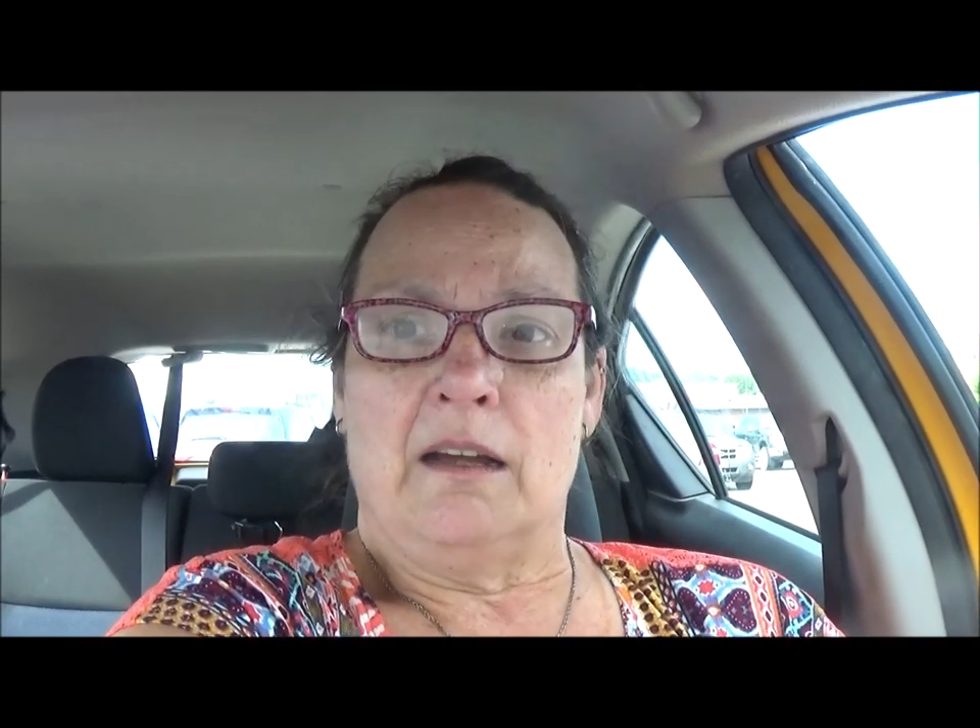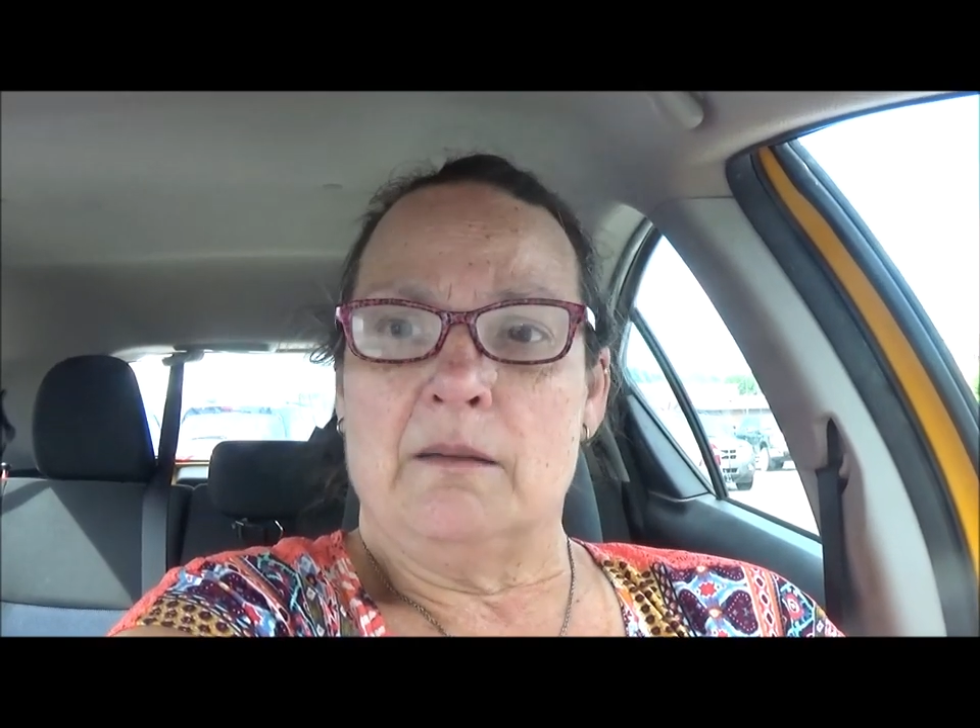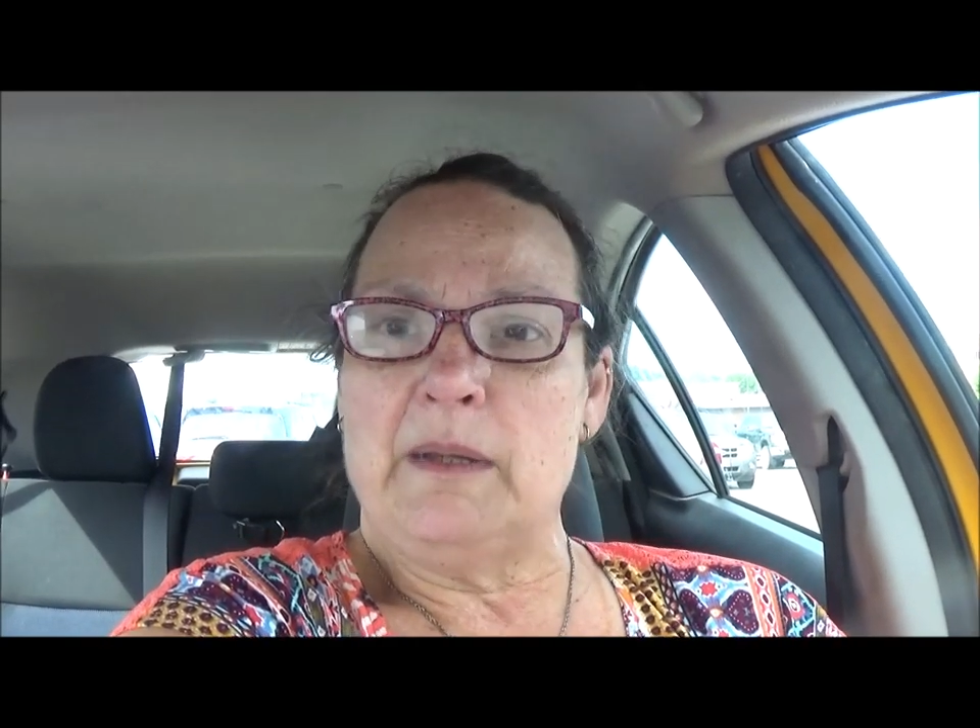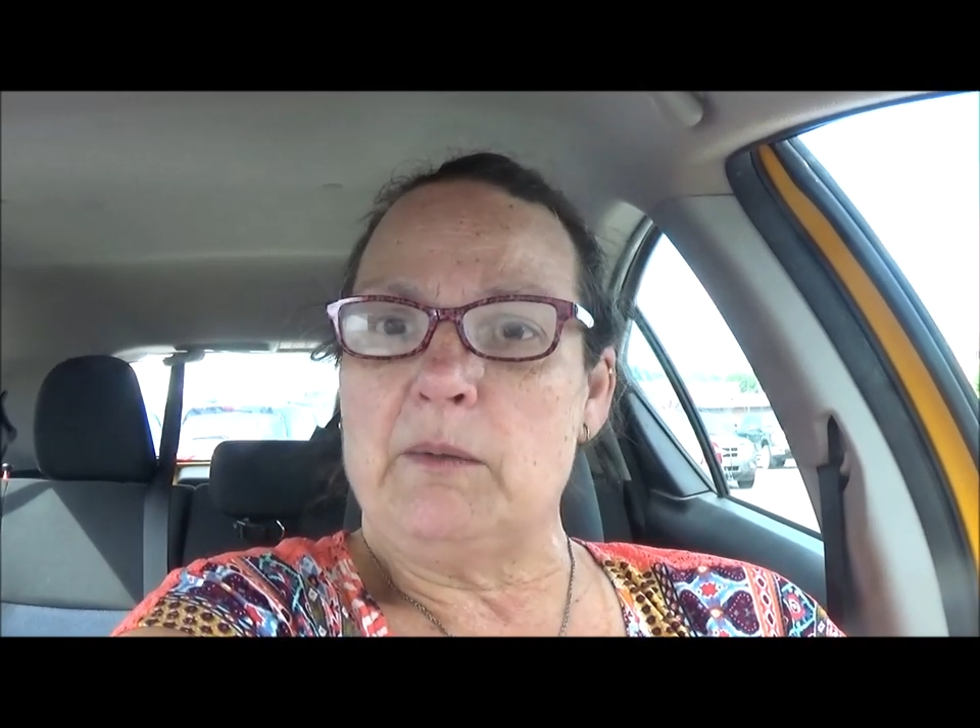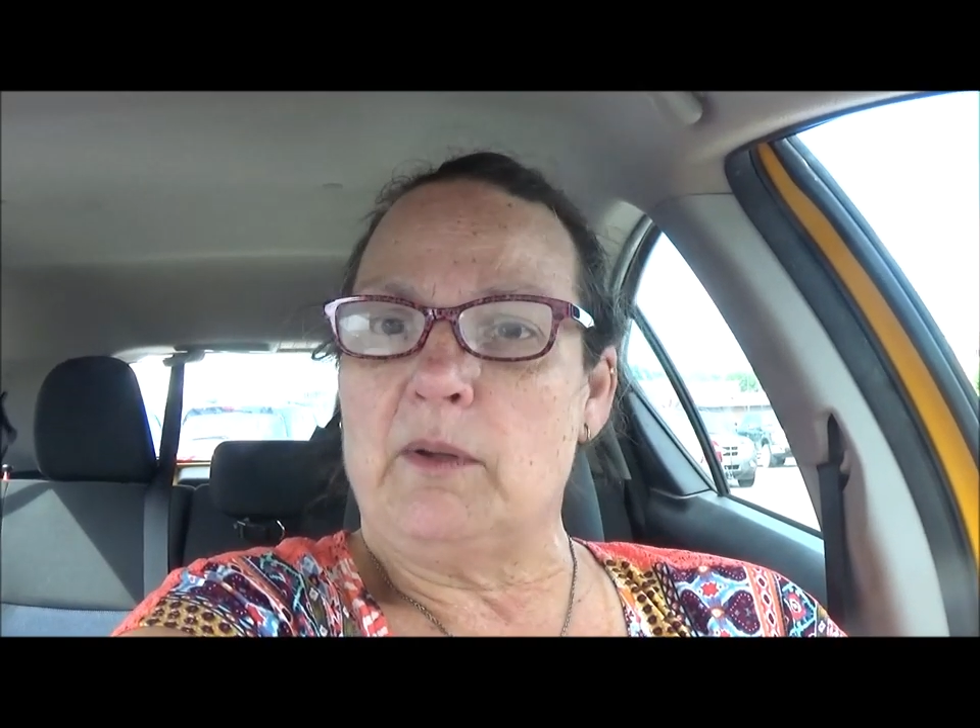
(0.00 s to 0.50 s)

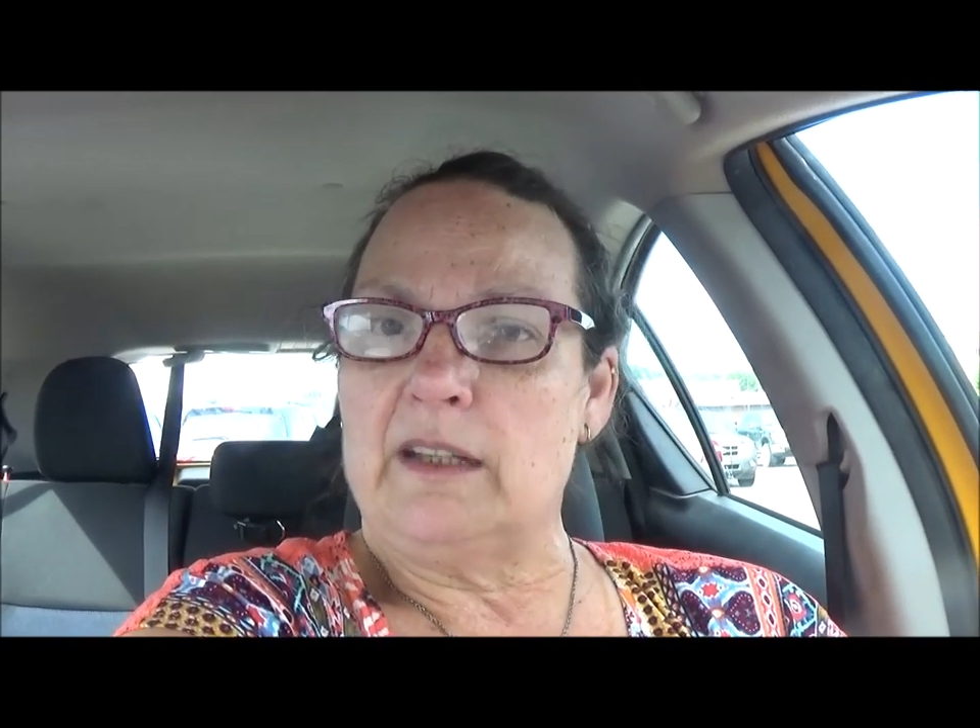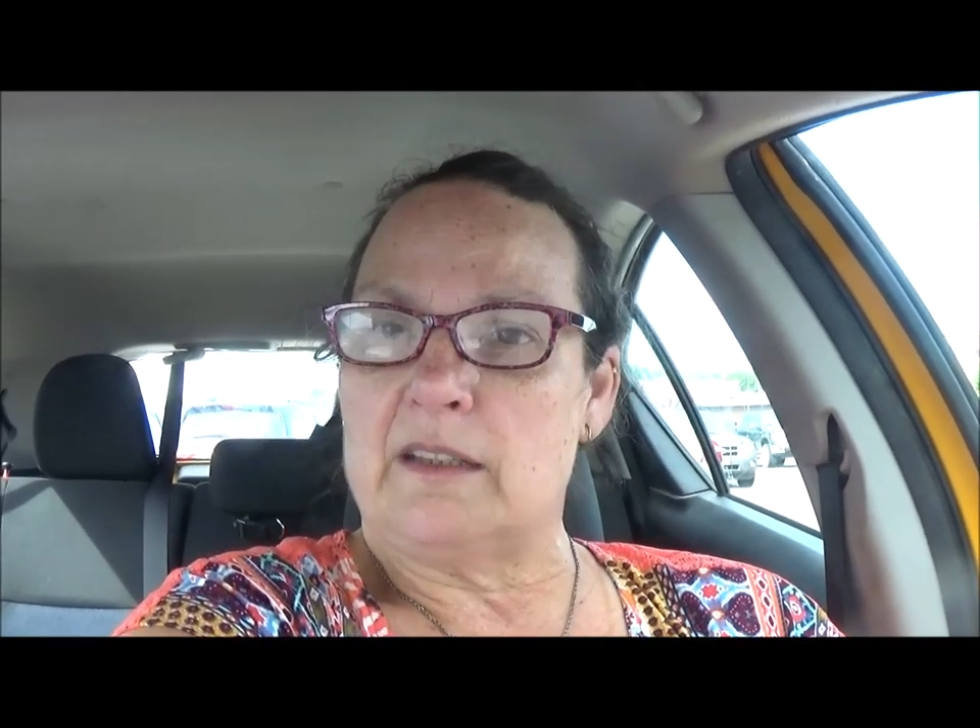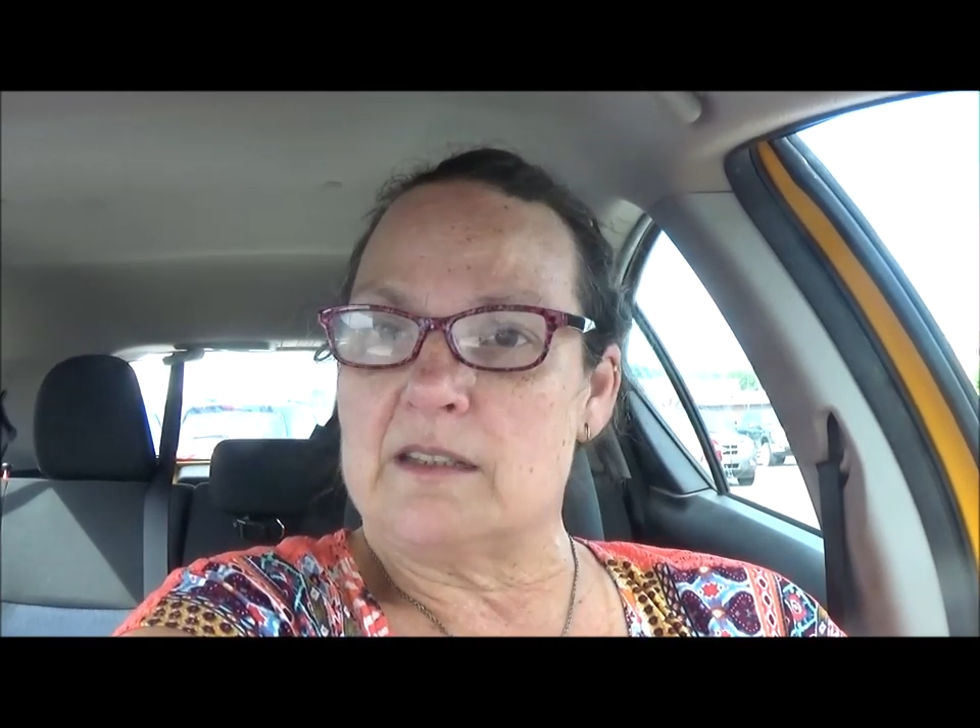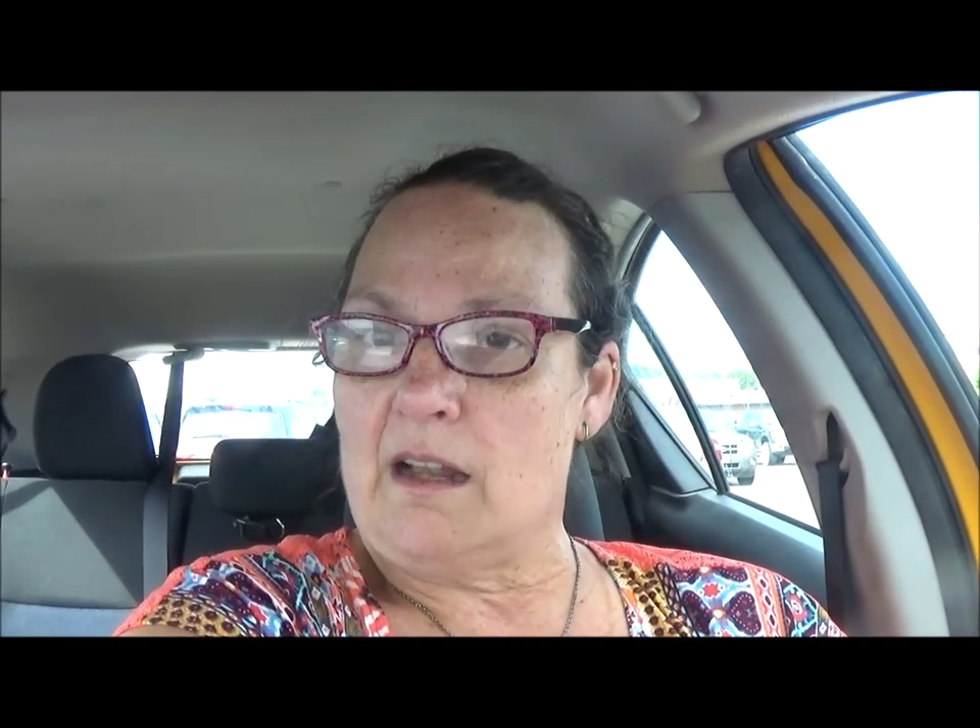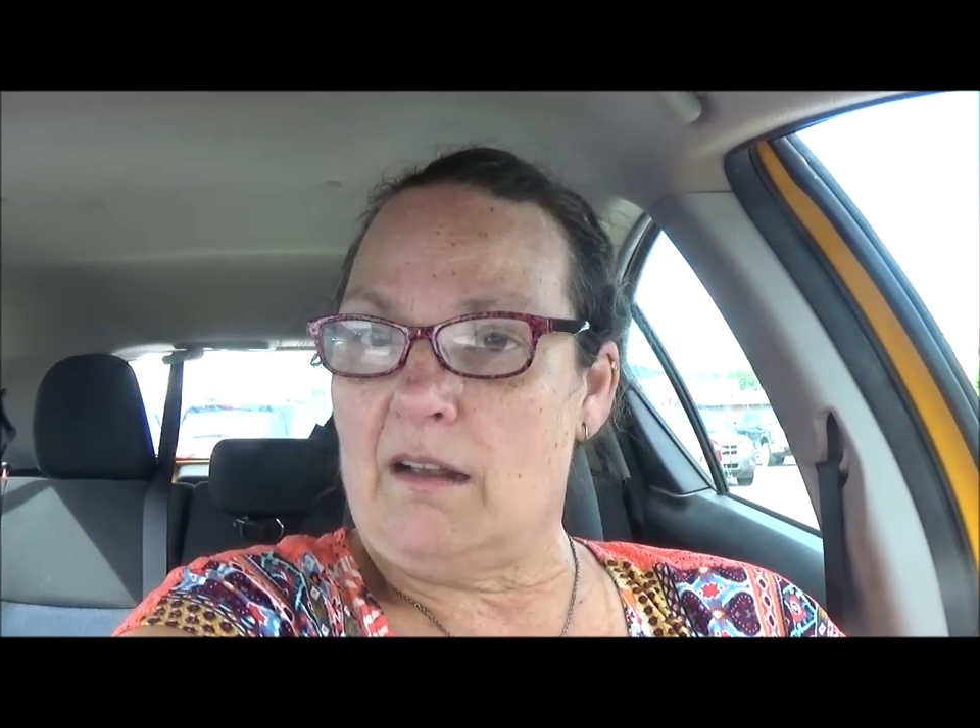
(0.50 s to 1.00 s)
Maybe we'll hit
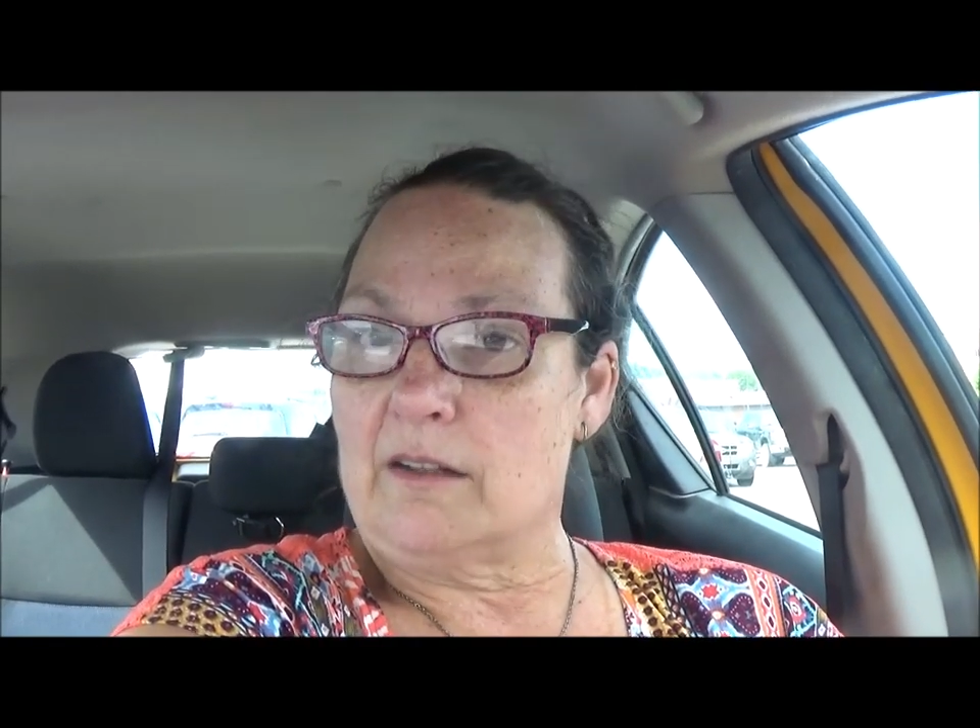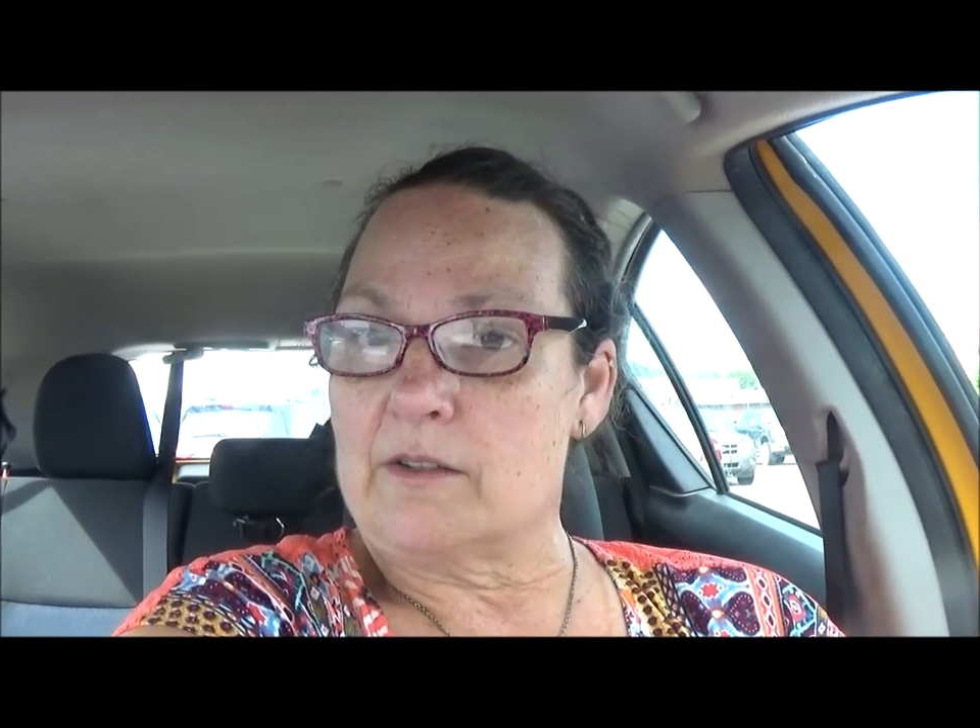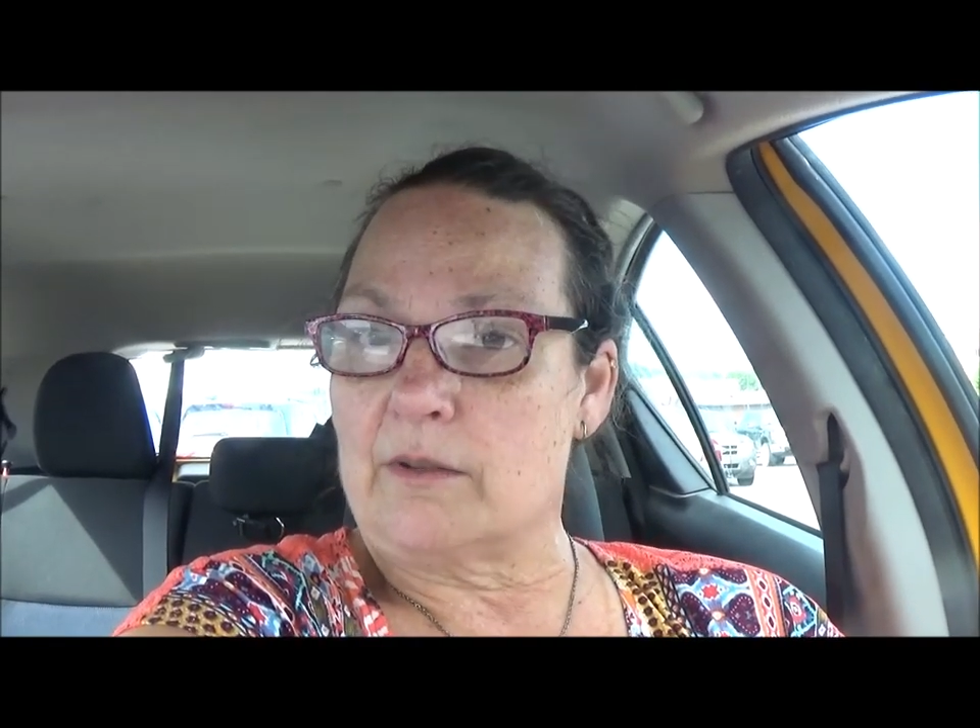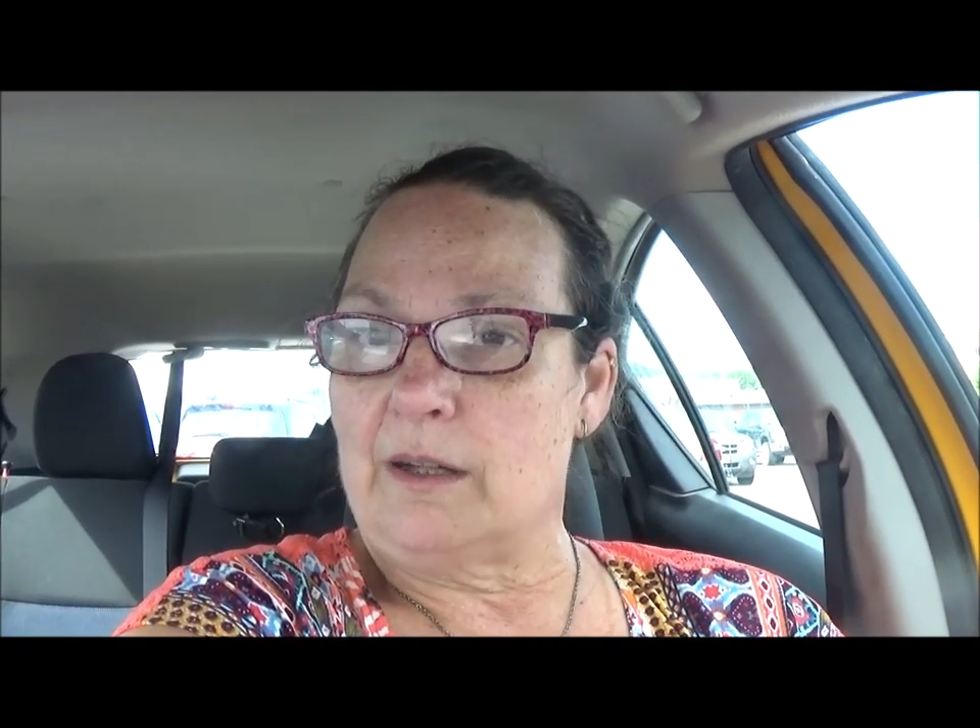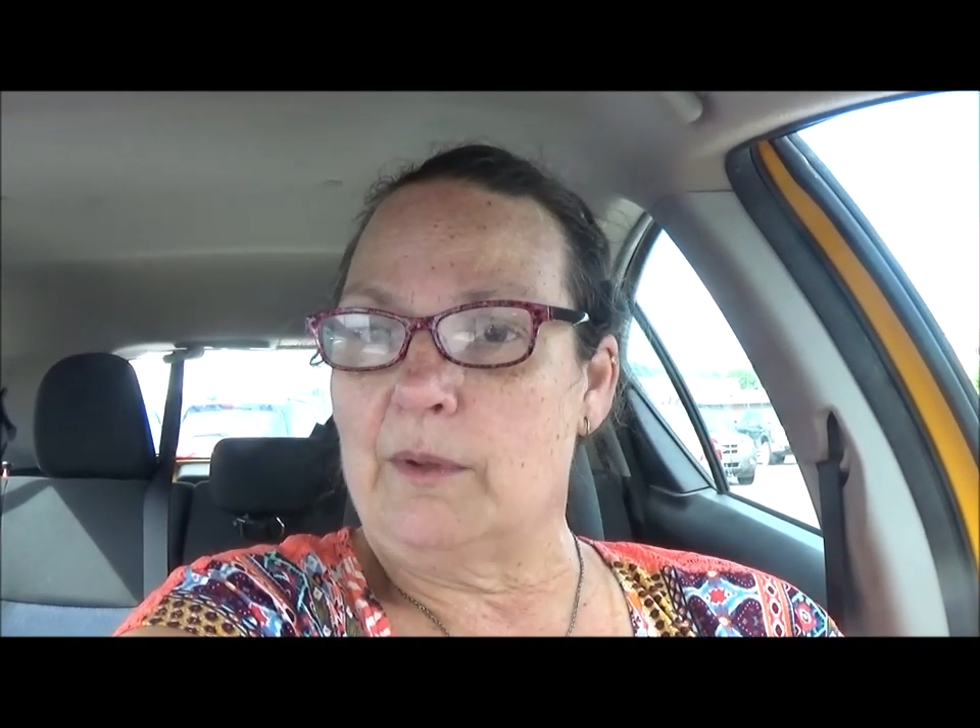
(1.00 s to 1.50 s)
the Dollar Tree.